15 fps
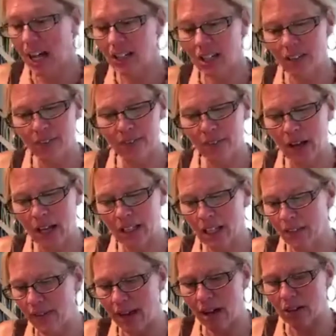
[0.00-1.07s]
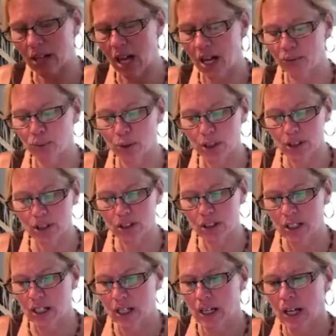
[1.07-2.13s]
I love, I love how God
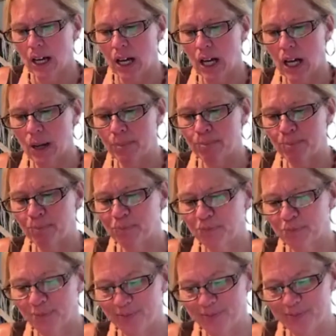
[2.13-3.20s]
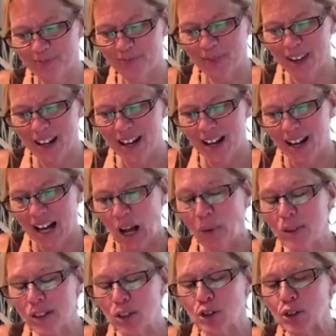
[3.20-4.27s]
works. Um,
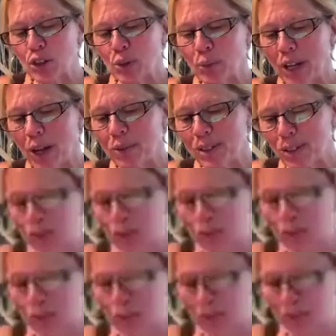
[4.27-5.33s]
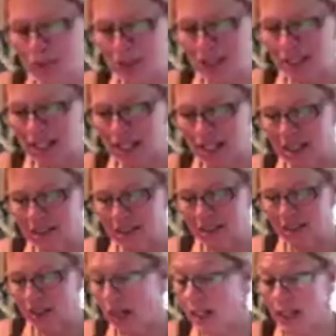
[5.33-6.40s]
I wasn't sure what I was going to do today.
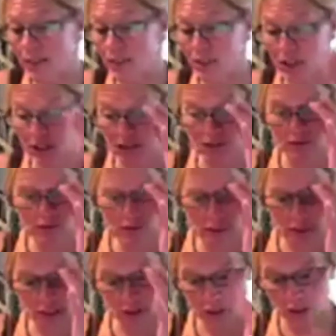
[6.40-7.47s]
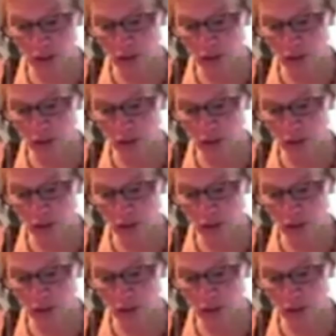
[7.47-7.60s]
I never do. You know,